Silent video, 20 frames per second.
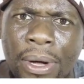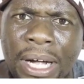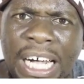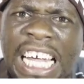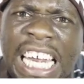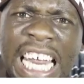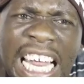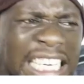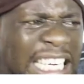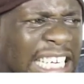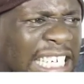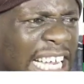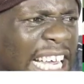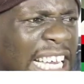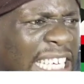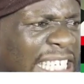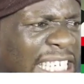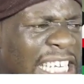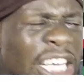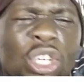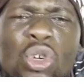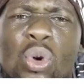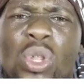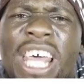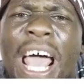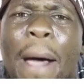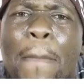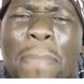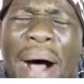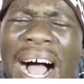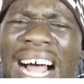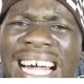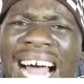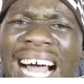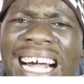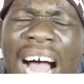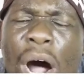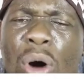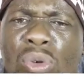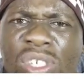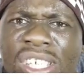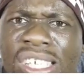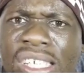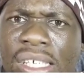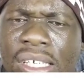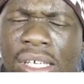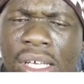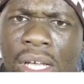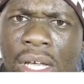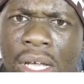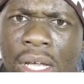credited into their bank accounts.